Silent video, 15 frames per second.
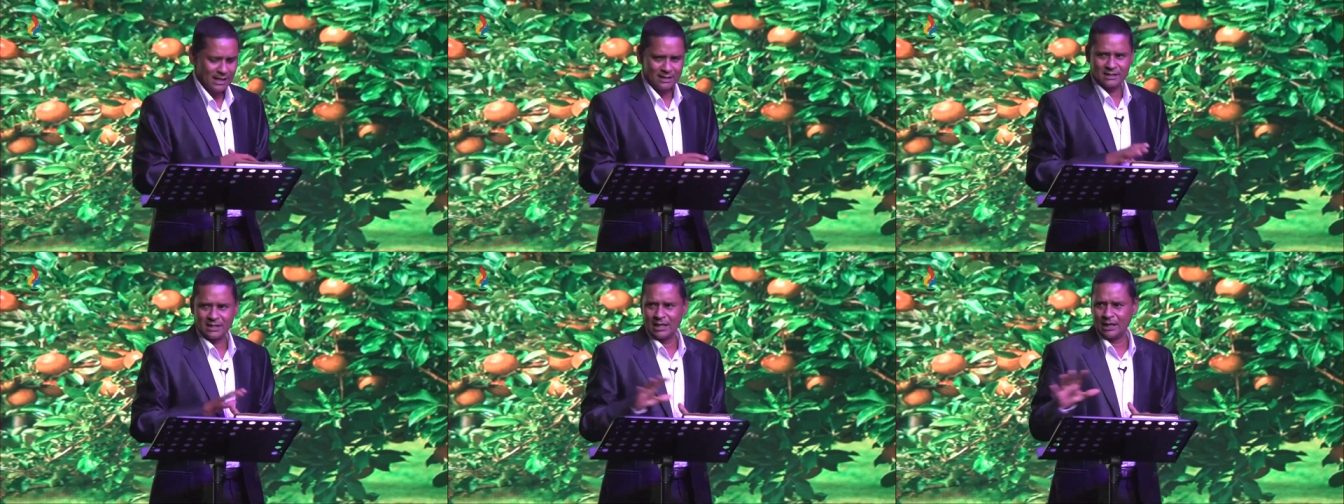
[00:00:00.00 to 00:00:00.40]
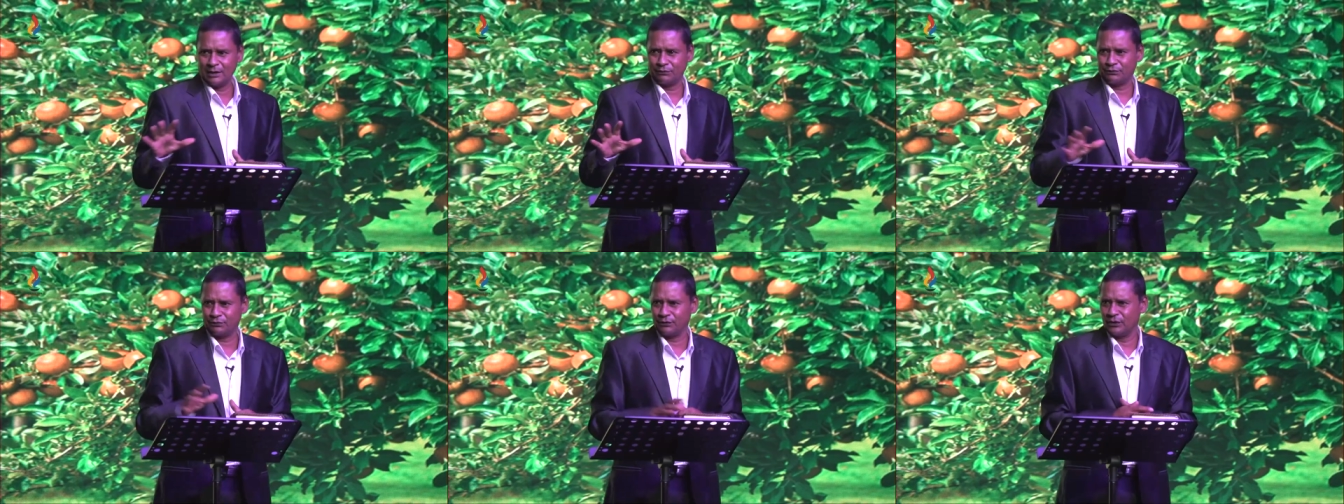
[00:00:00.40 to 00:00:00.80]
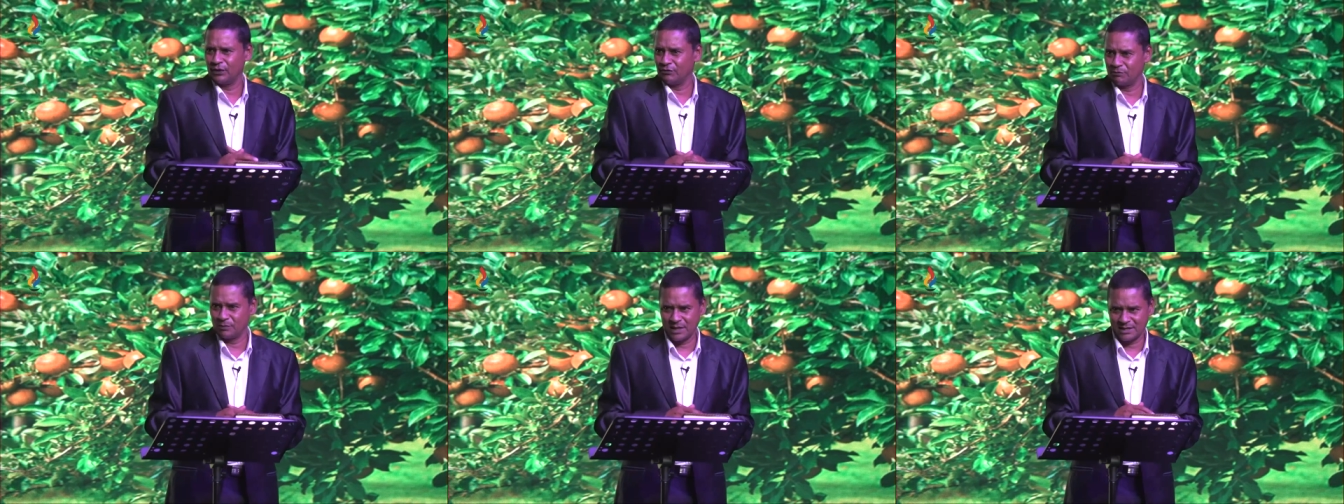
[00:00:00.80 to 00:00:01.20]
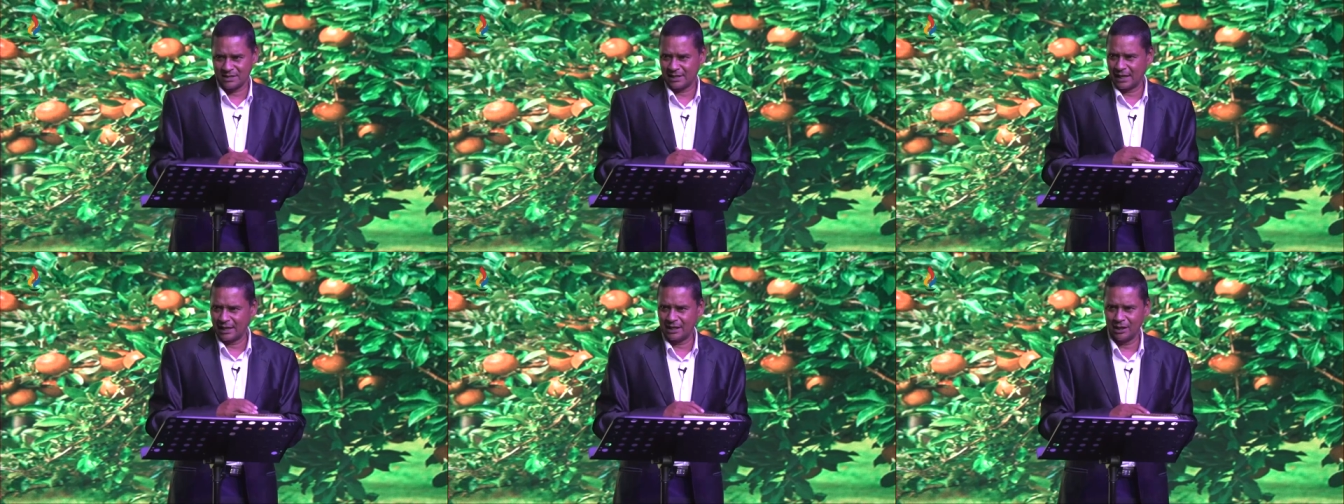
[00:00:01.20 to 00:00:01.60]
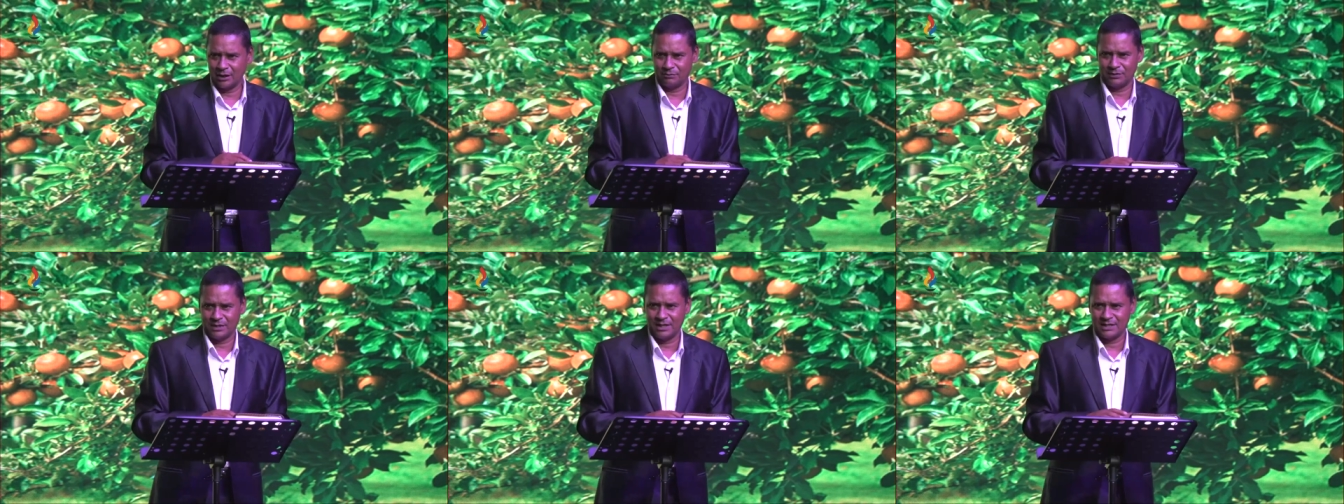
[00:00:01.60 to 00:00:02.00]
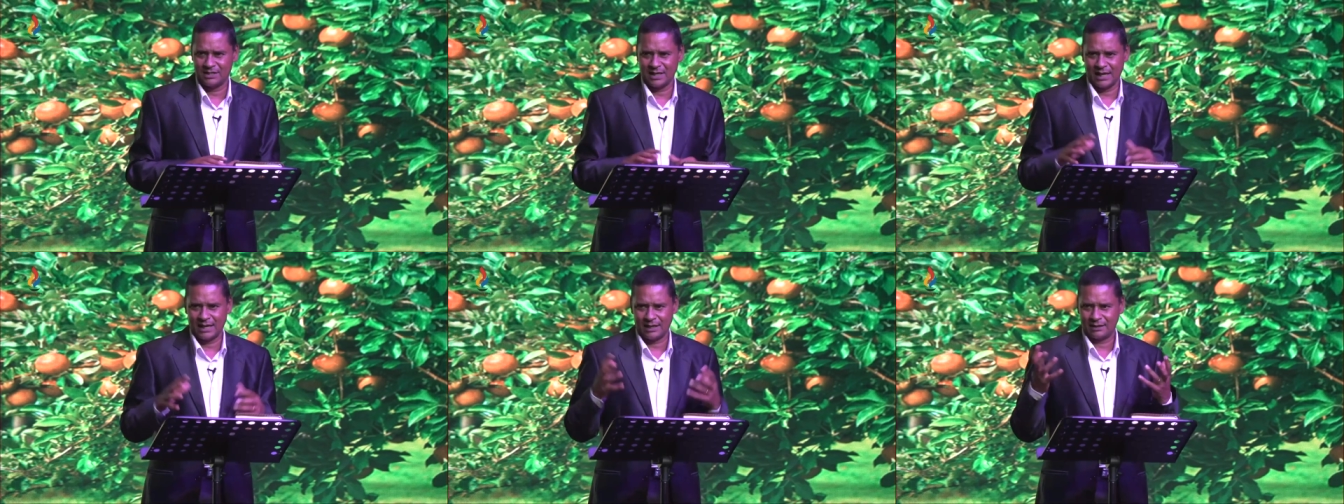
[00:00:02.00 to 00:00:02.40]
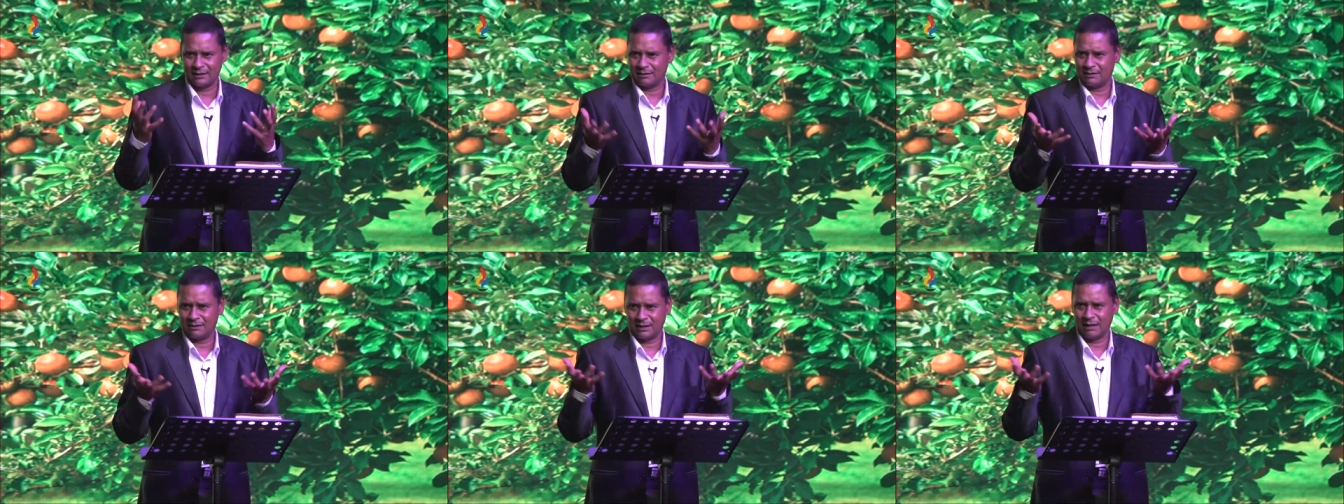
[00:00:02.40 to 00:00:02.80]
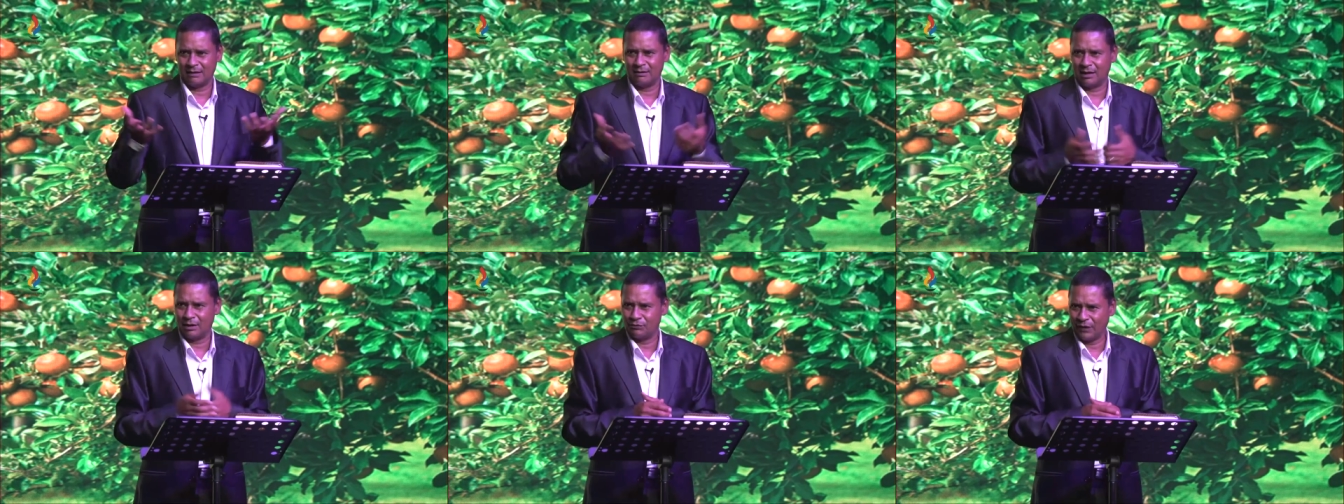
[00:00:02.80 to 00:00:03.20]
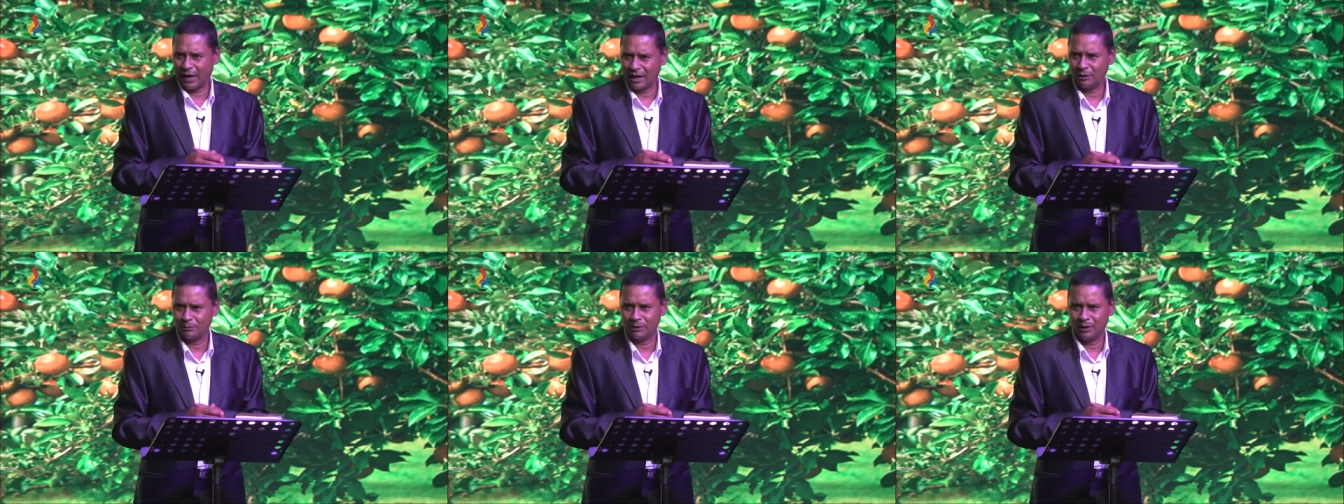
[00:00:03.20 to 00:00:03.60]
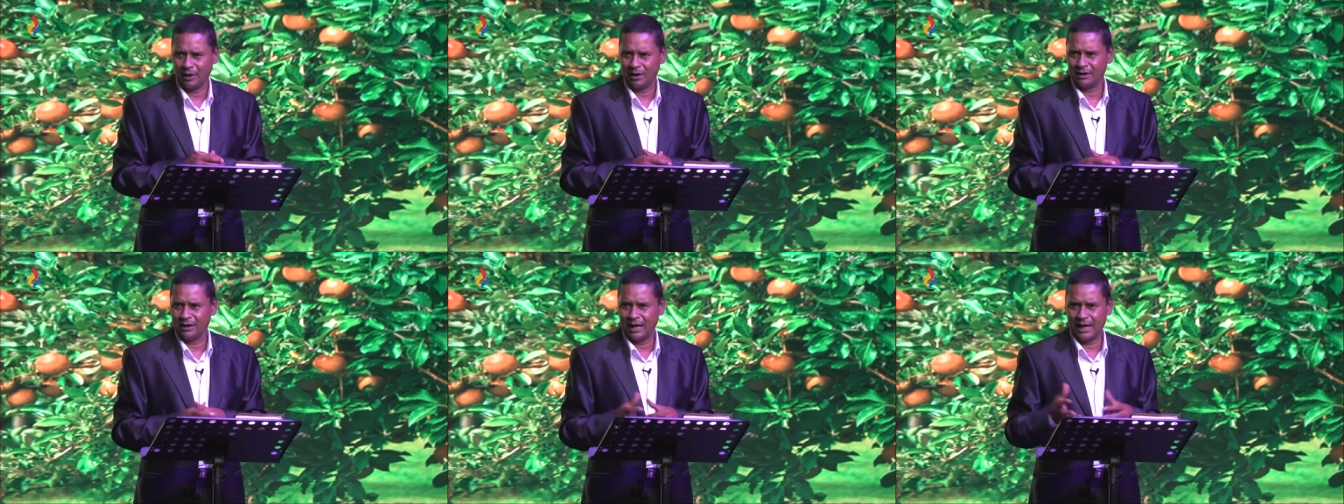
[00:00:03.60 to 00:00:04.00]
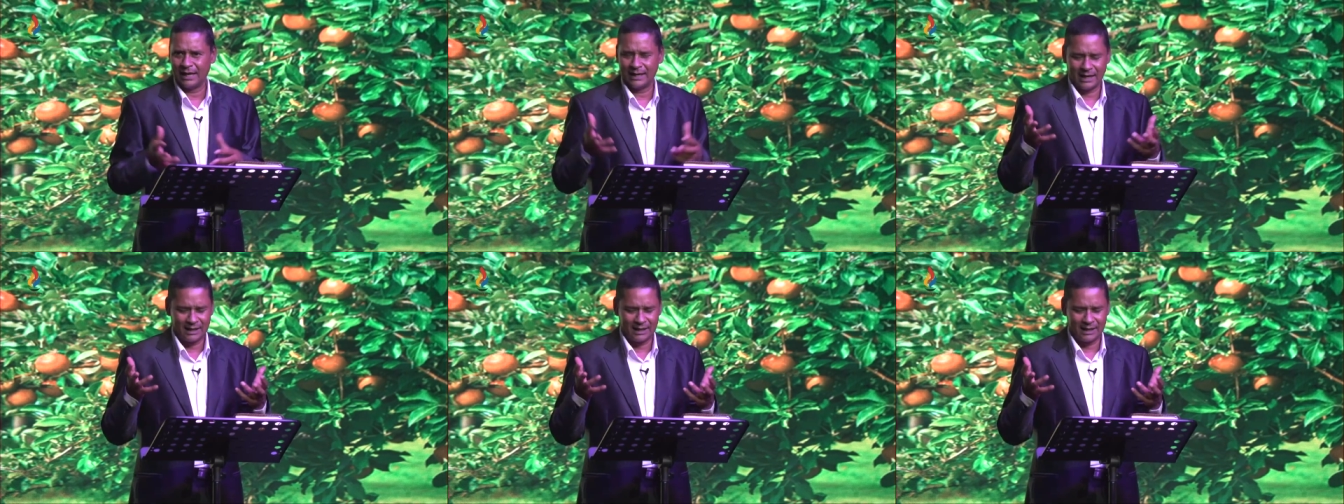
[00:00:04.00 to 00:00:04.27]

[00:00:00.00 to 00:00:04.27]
So if you've missed any of these, I, they're available online.